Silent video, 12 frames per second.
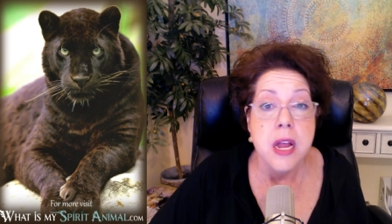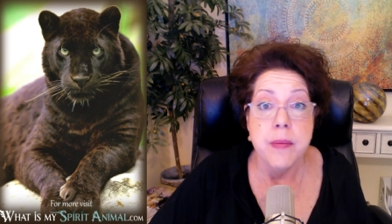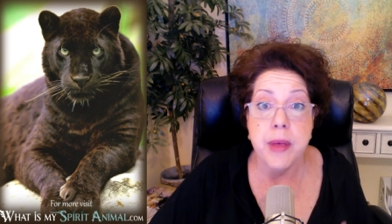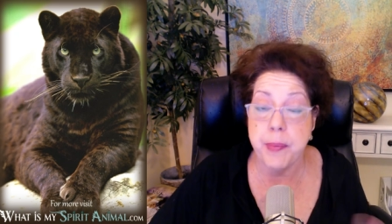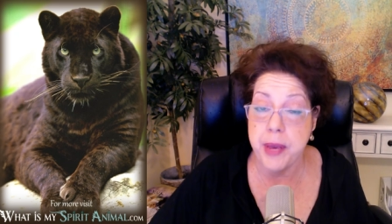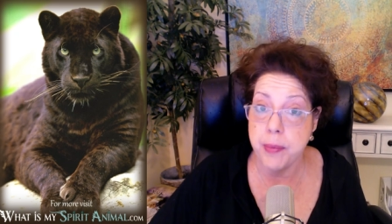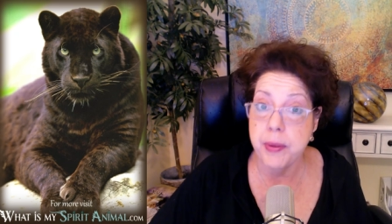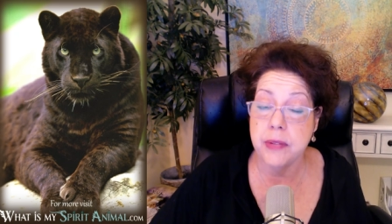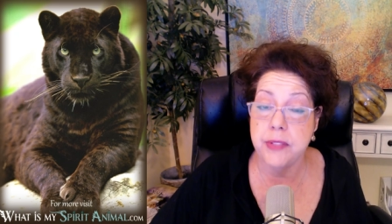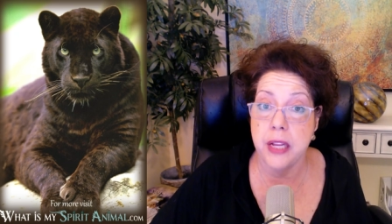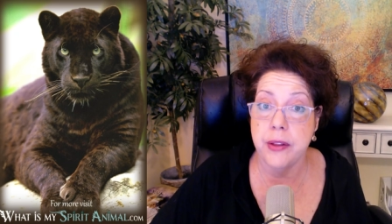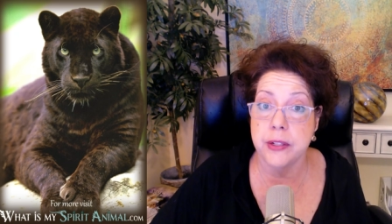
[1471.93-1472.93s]
that people have
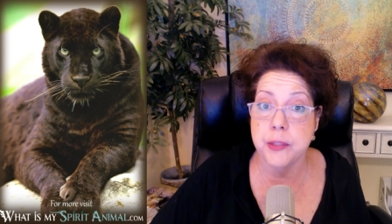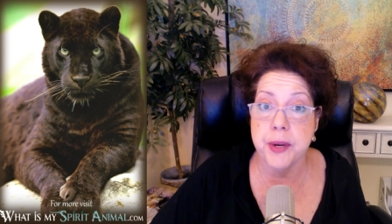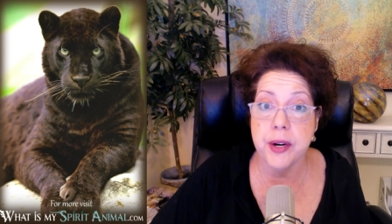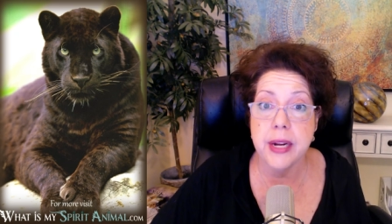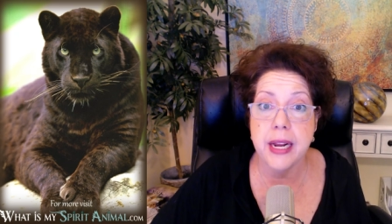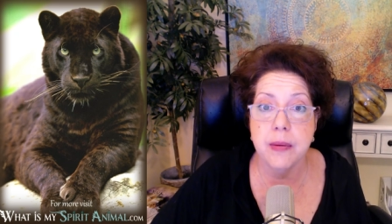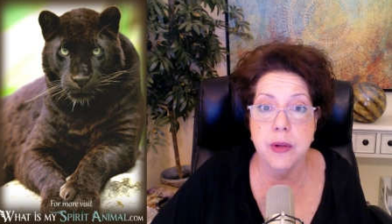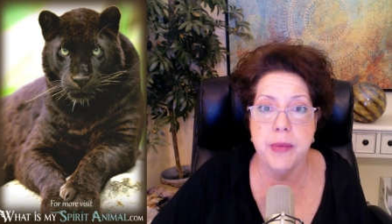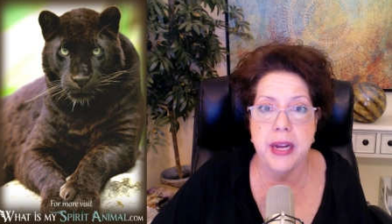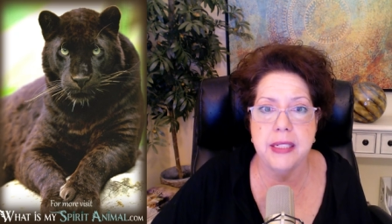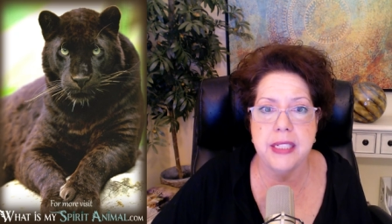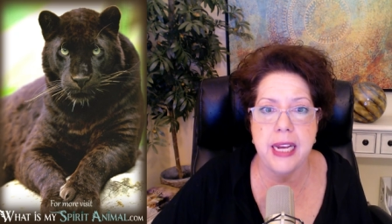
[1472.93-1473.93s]
done their spirit animal
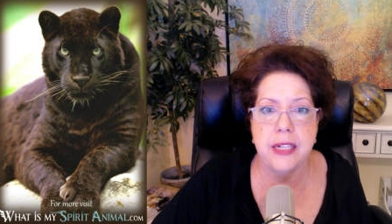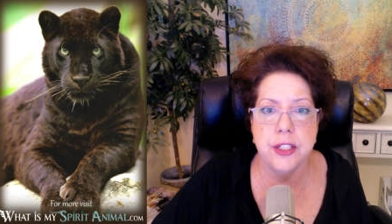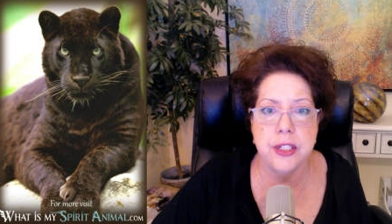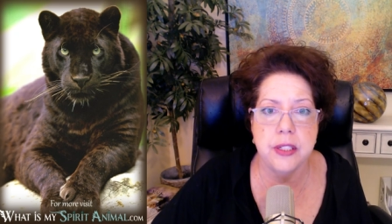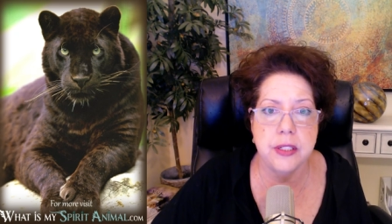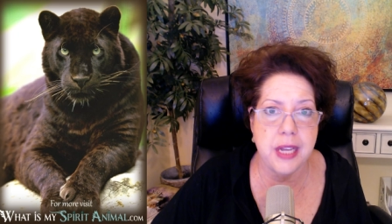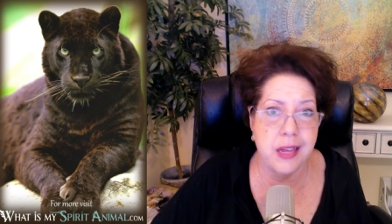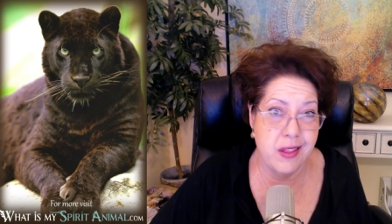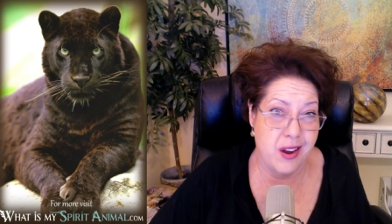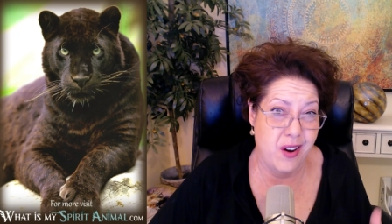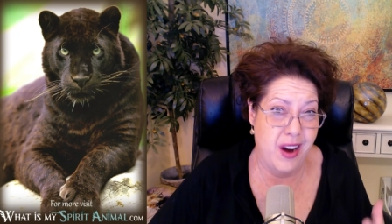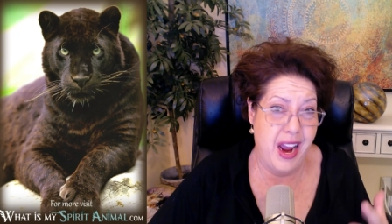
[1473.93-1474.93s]
meditations and
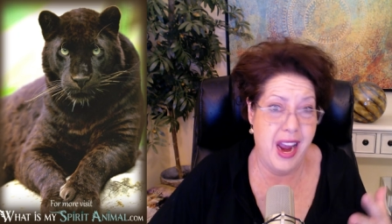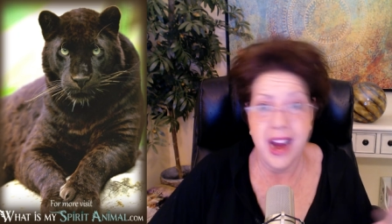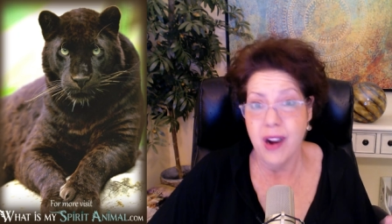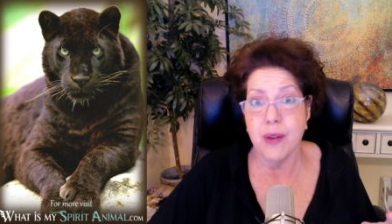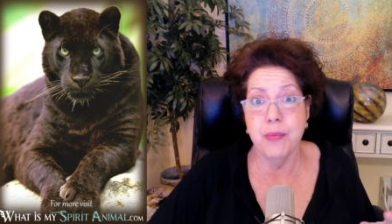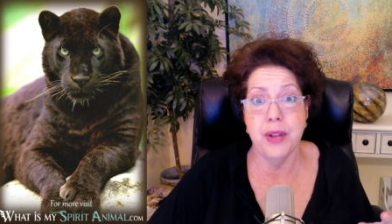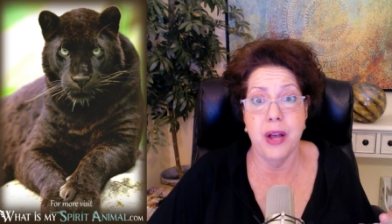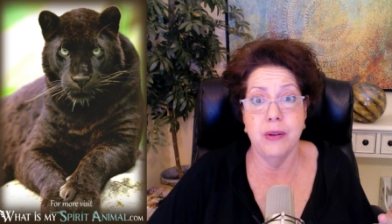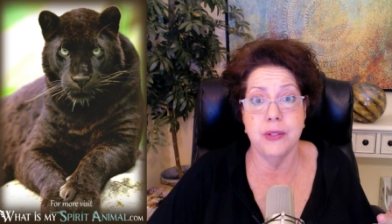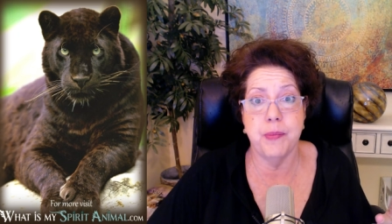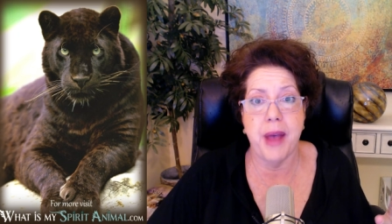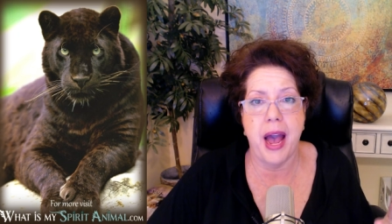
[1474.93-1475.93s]
their hair
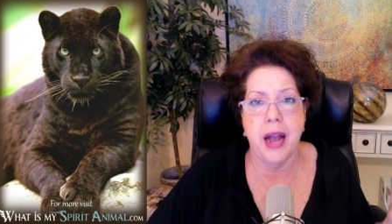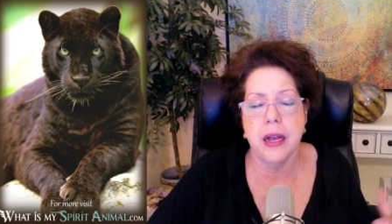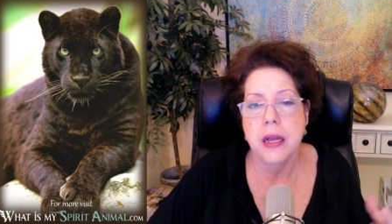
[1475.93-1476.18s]
blows back.